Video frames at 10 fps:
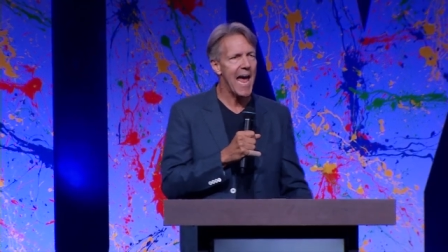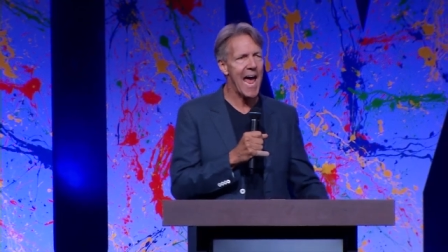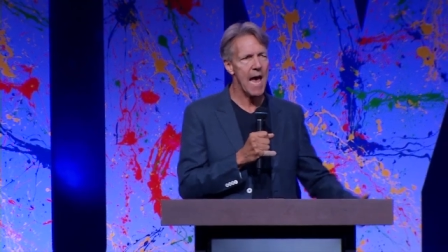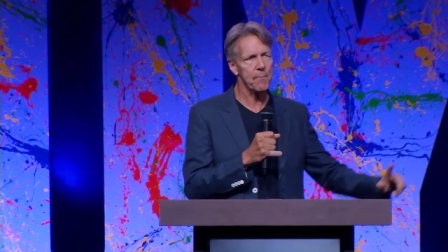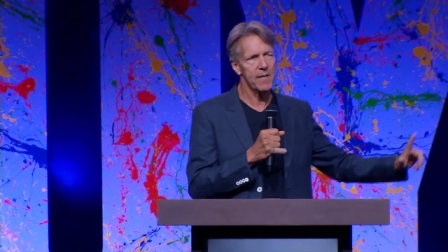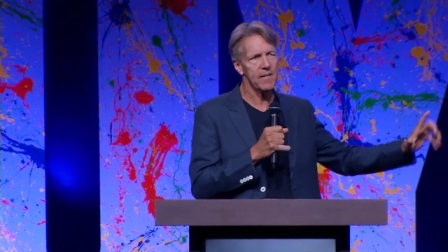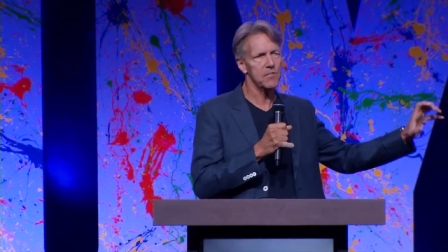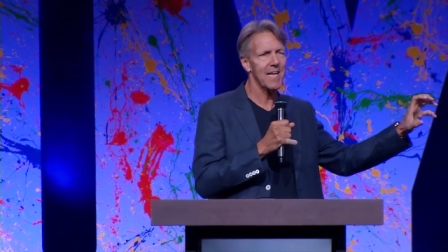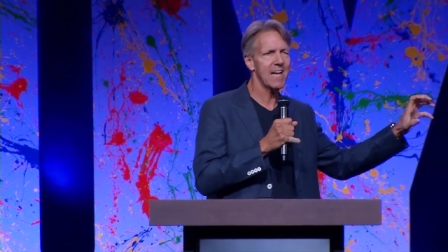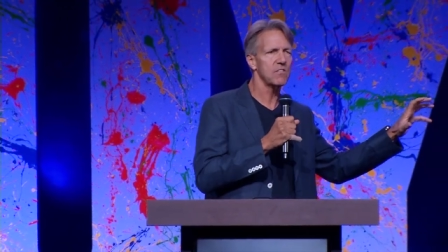
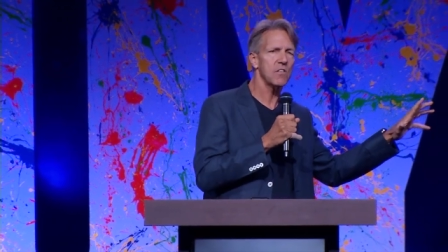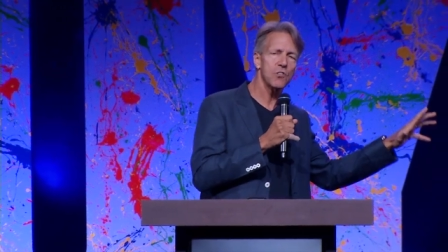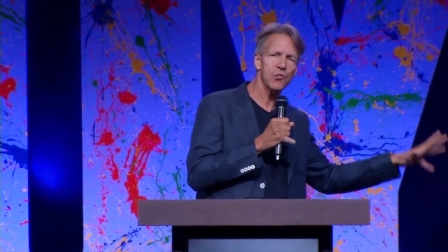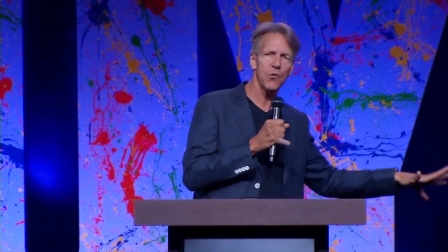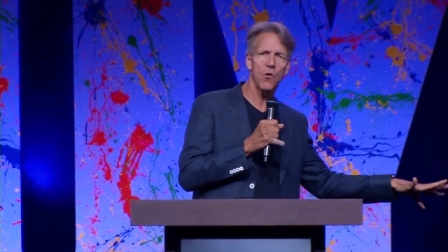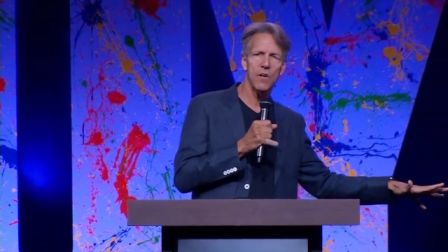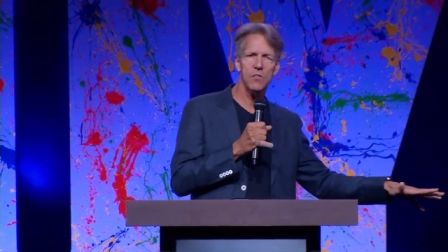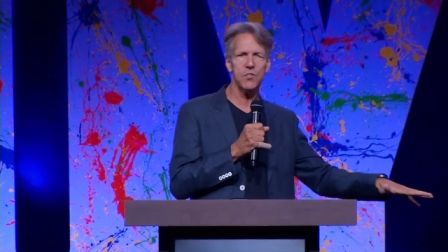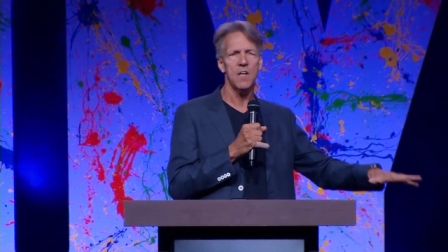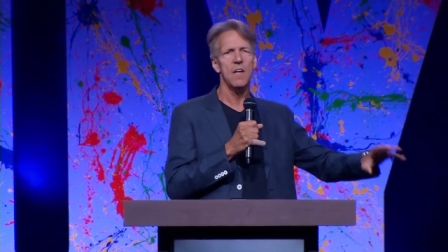happiness has its
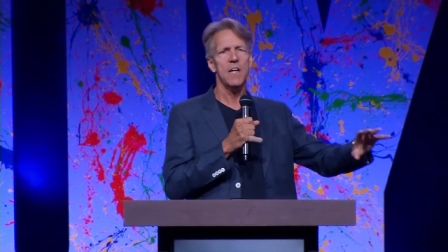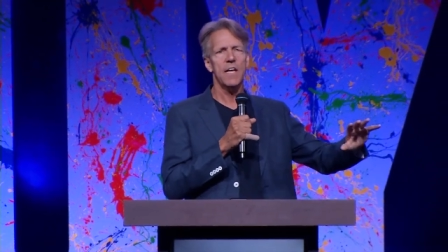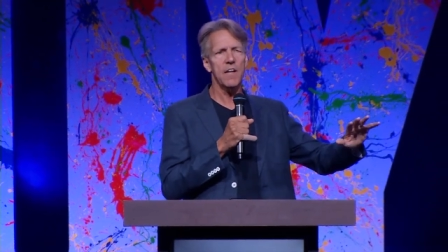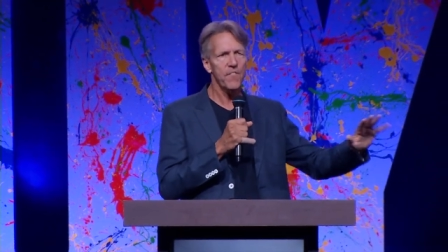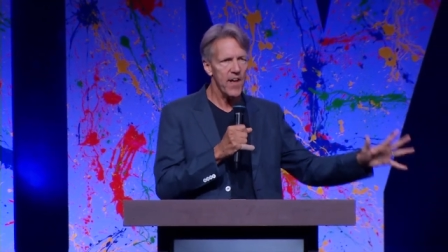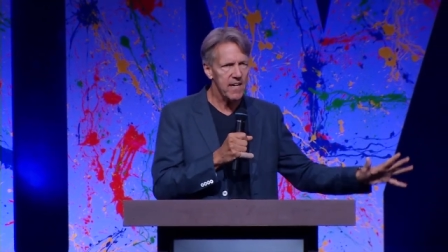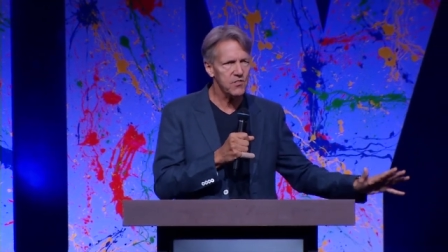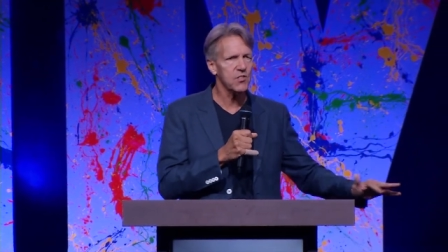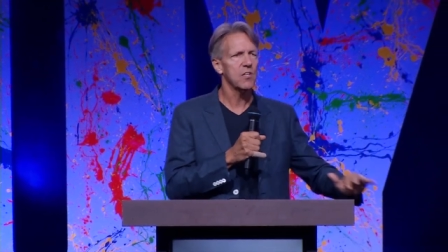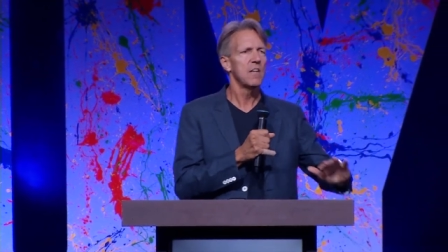source in
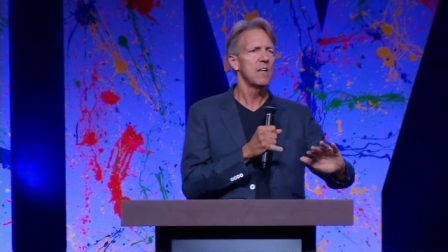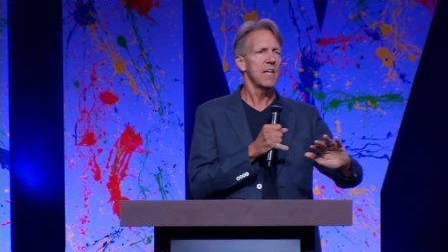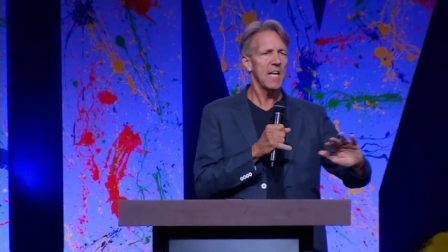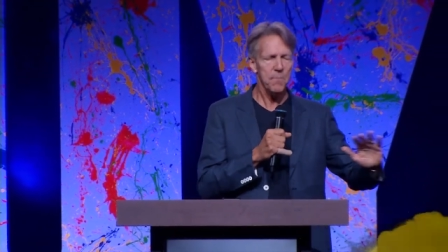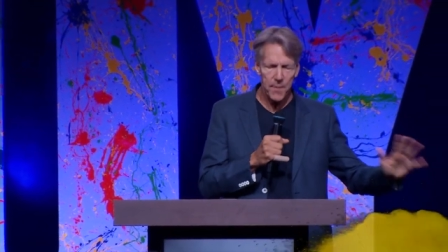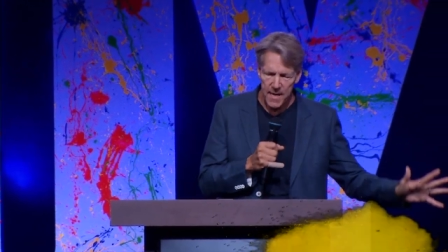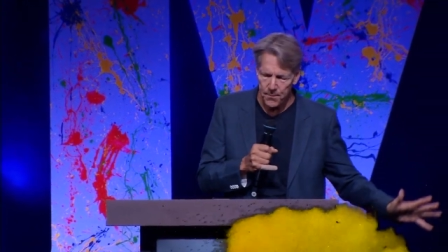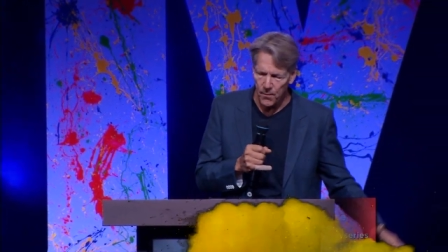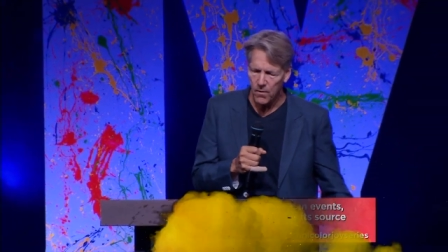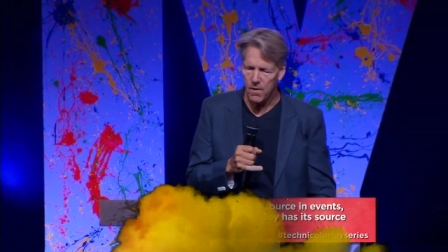events, in
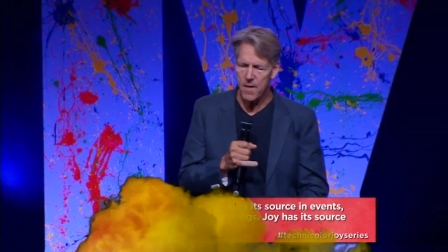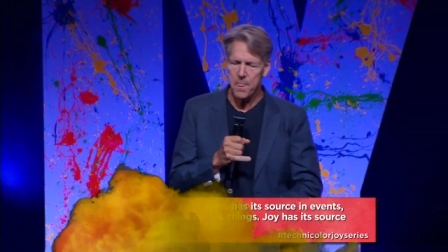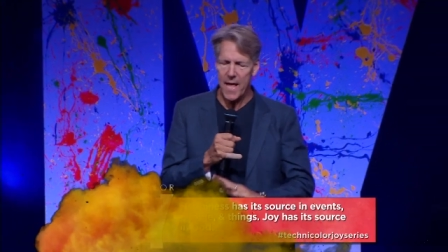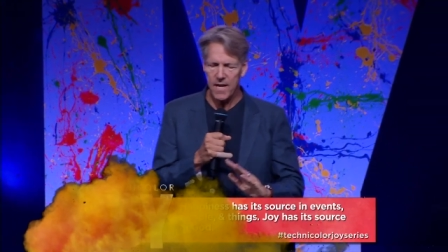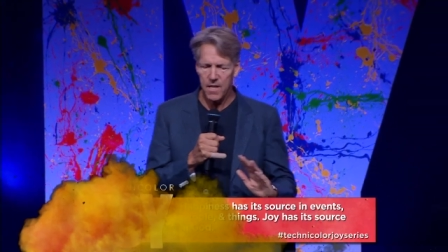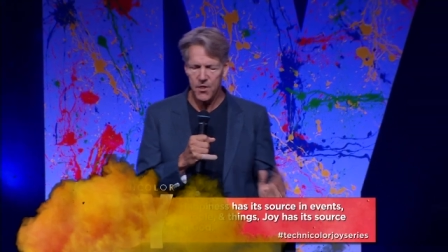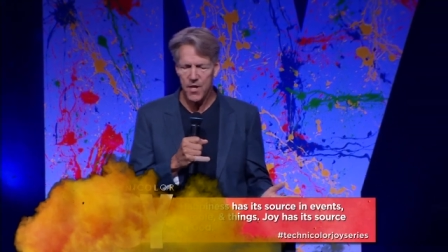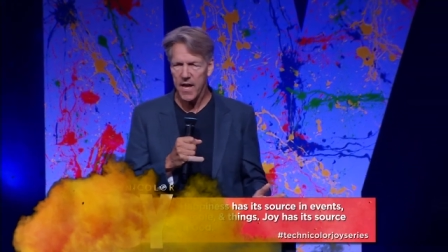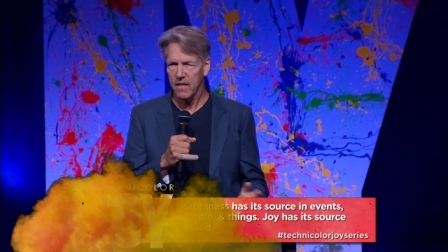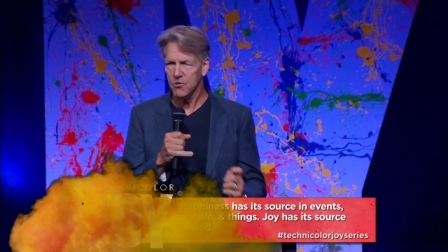people, and in
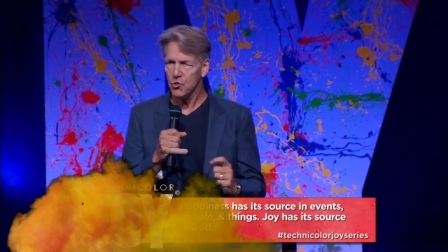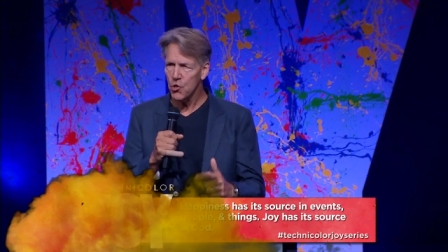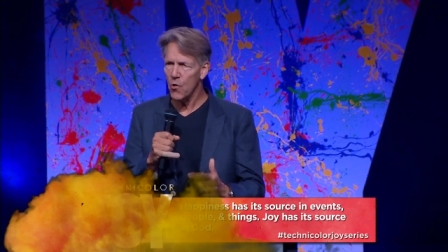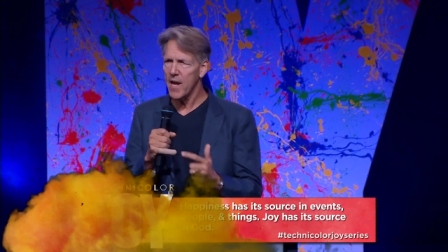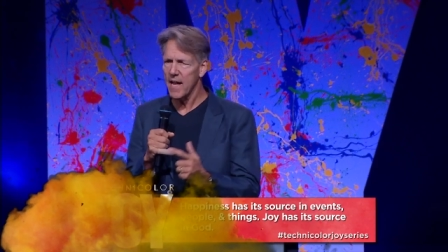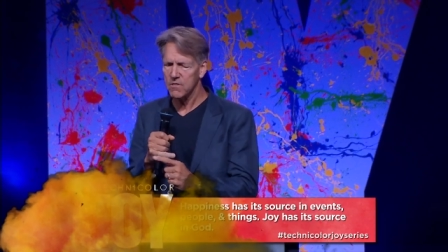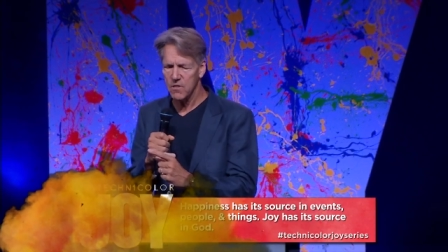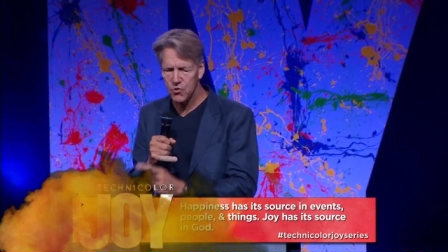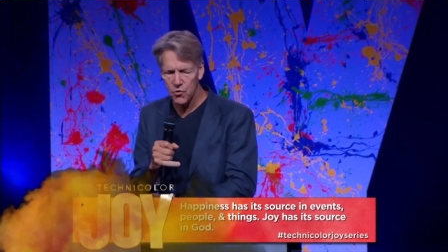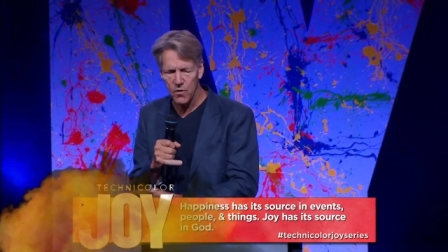things. Joy has
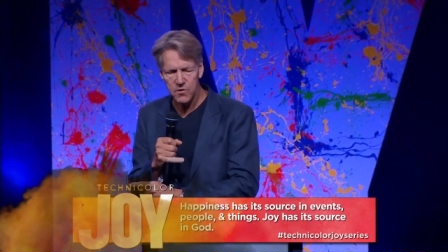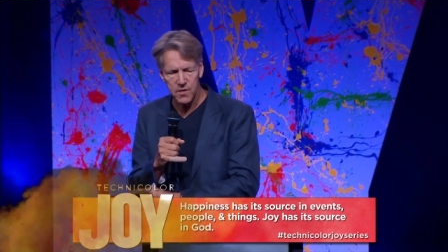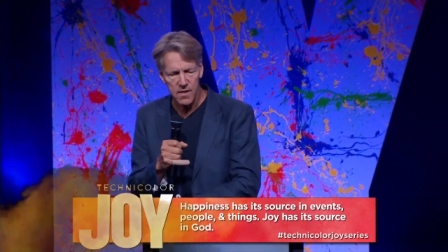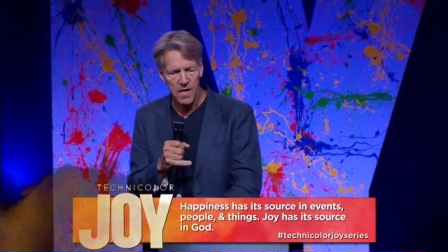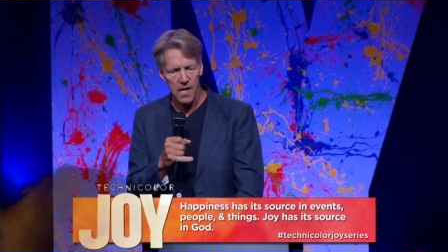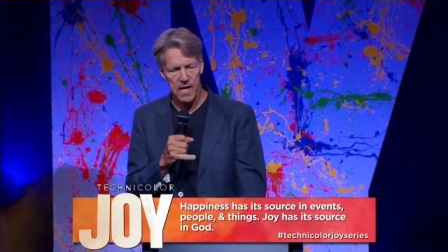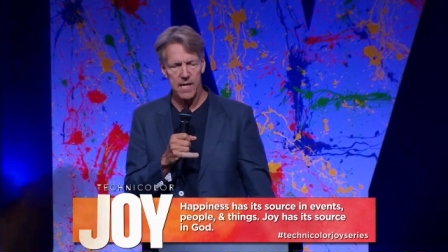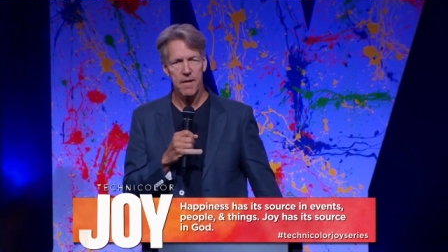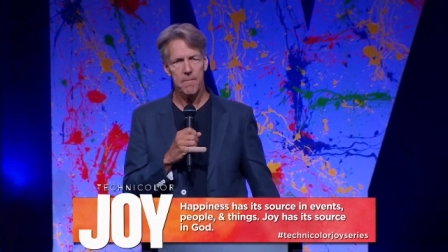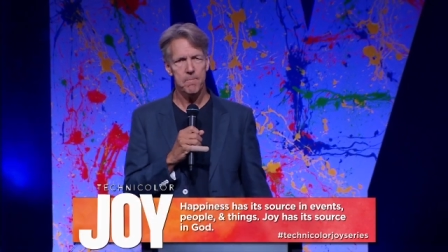its source in God,